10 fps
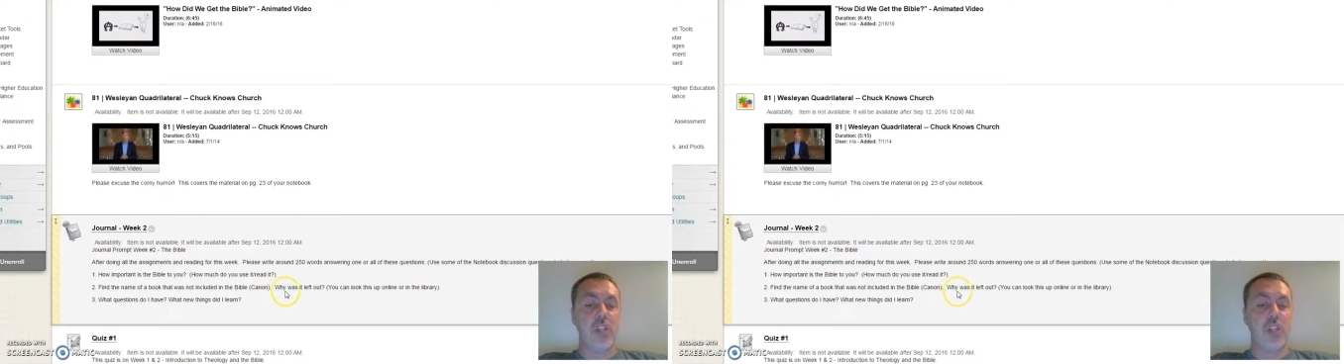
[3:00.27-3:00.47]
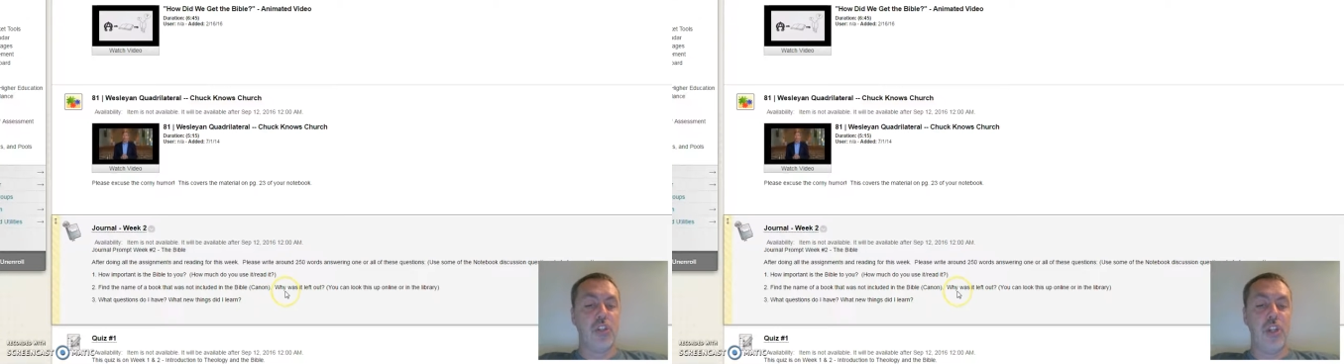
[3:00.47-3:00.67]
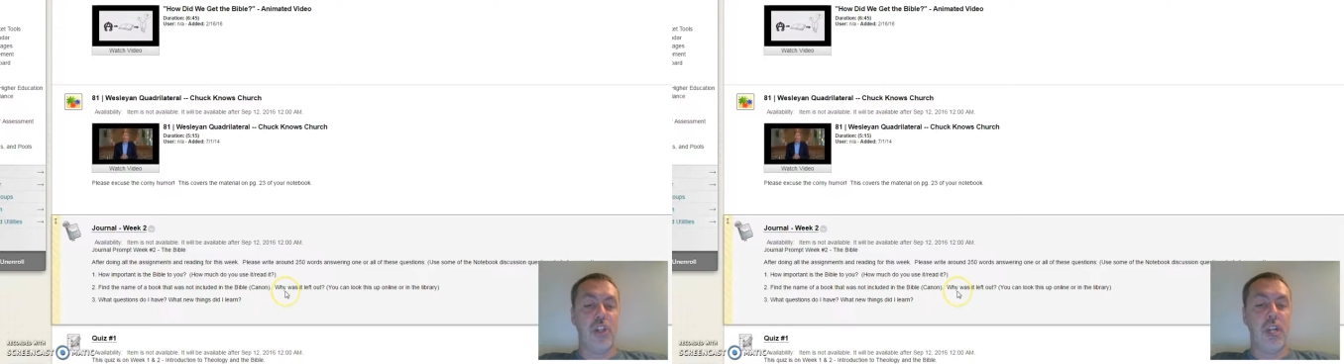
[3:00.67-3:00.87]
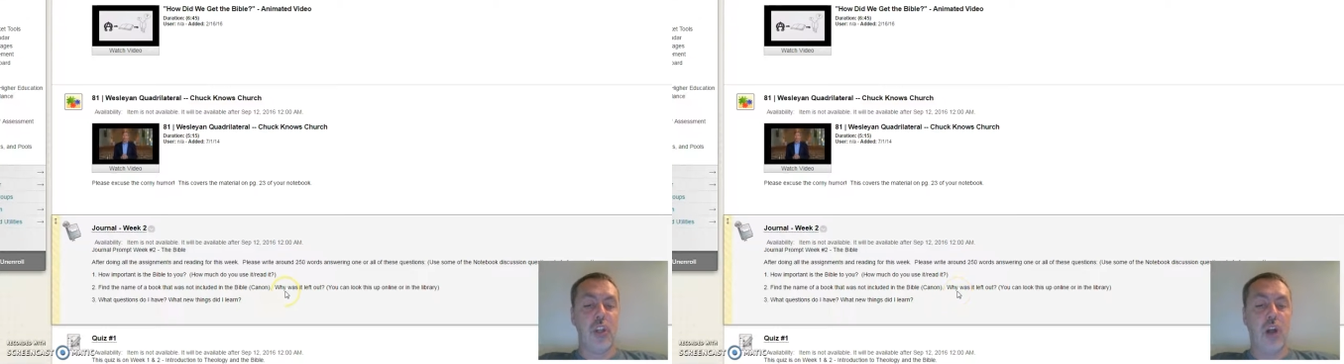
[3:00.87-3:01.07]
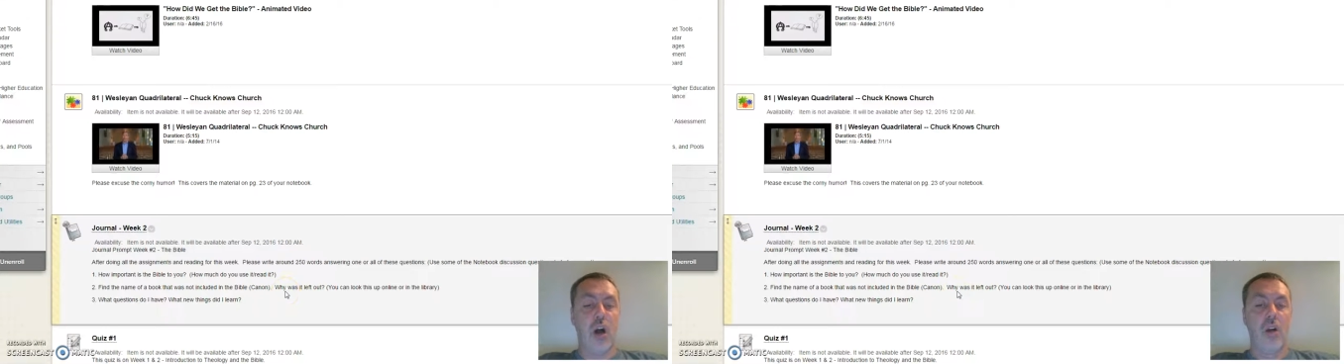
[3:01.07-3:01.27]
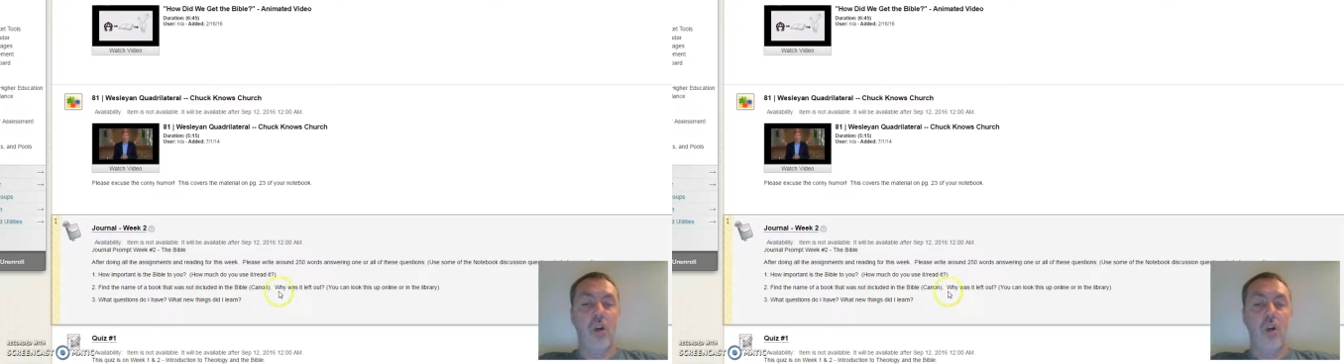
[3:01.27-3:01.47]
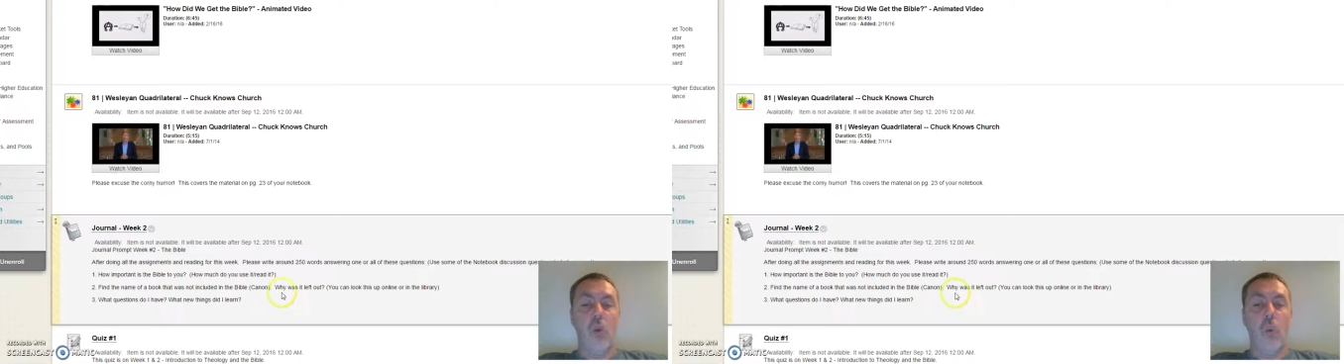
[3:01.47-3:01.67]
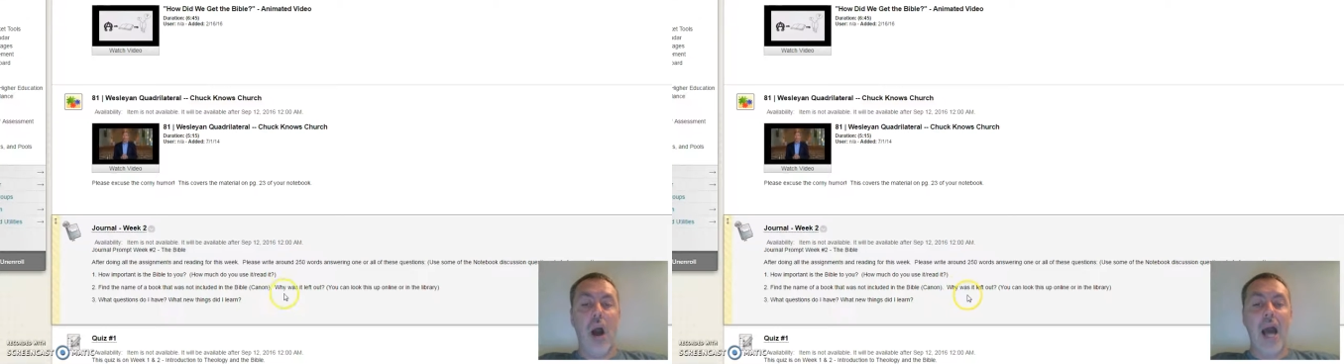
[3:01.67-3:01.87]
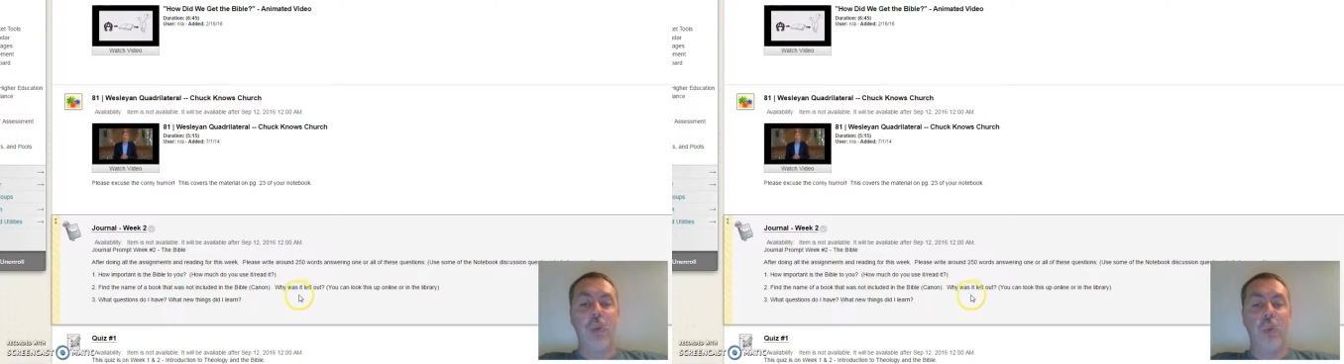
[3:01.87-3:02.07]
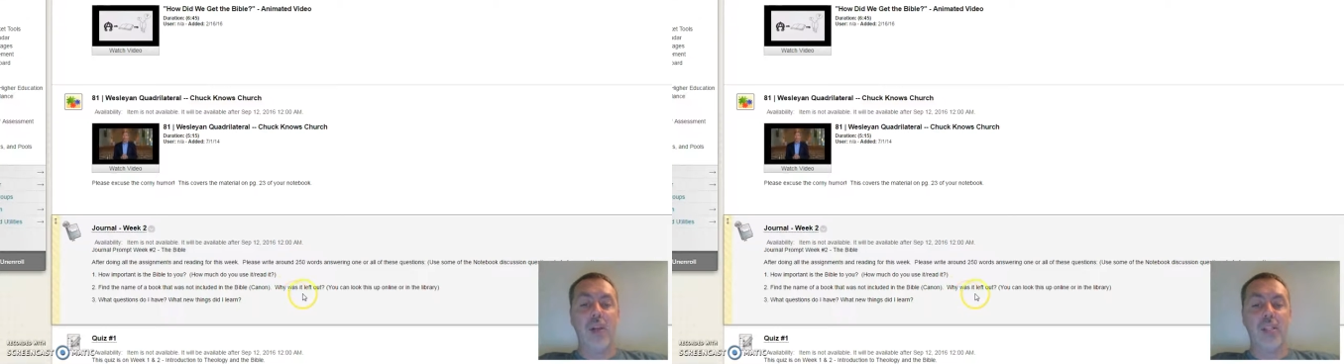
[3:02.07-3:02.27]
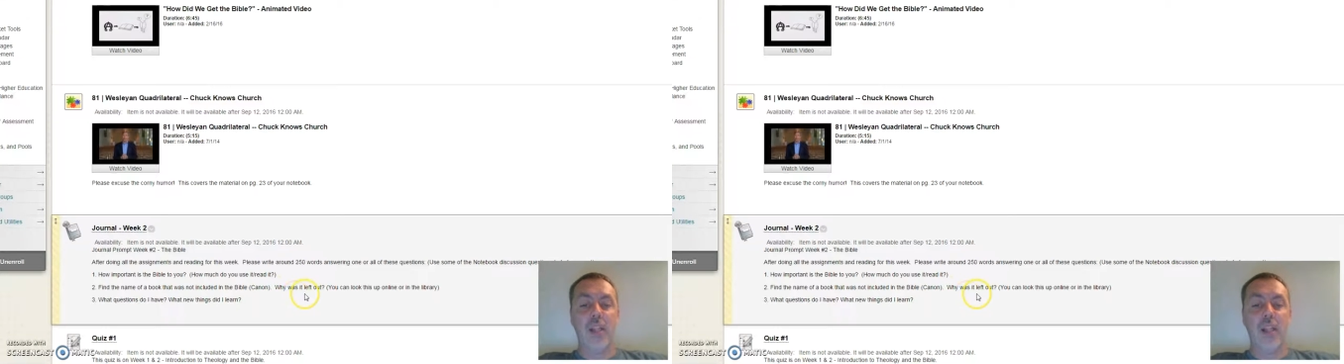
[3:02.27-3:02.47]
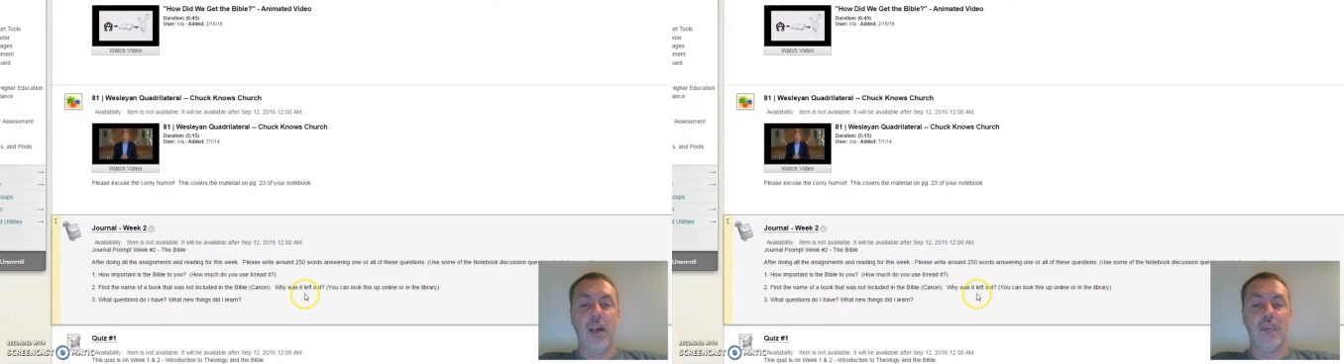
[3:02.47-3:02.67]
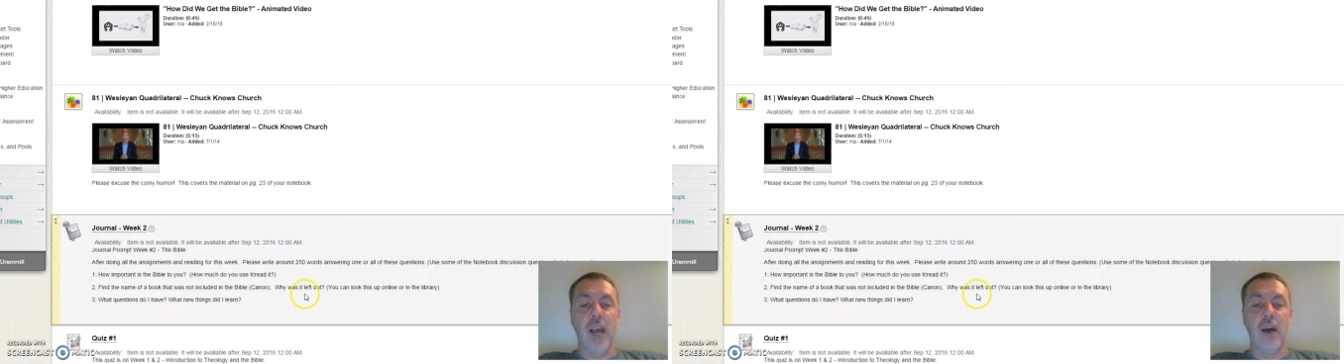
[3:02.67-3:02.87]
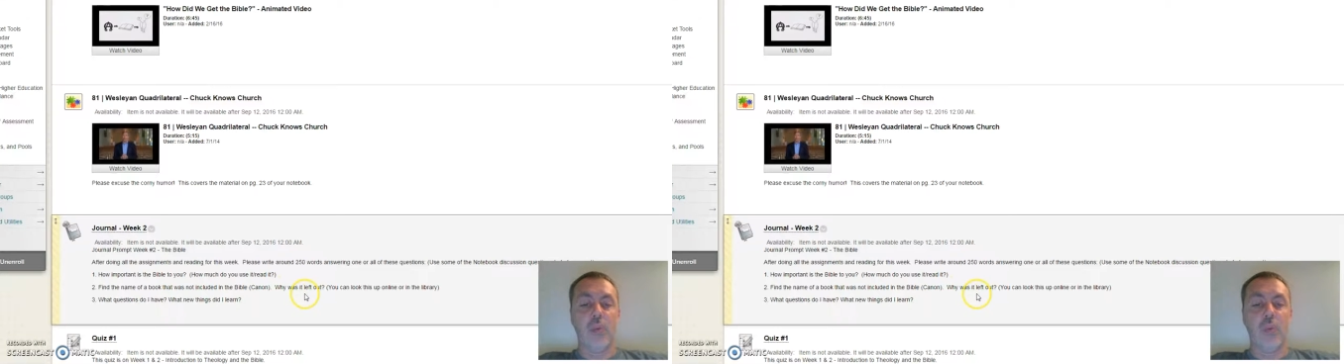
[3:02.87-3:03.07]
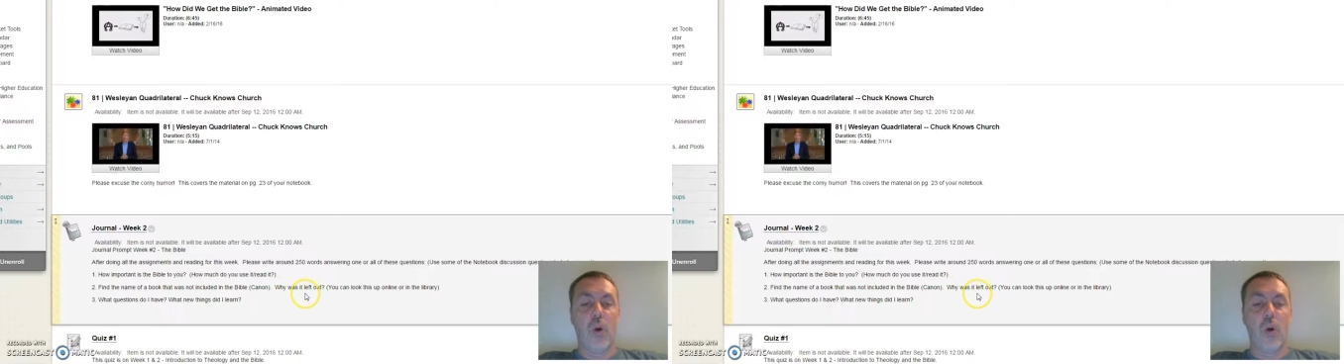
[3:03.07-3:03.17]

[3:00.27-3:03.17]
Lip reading: It shouldn't take long. Why was it left out?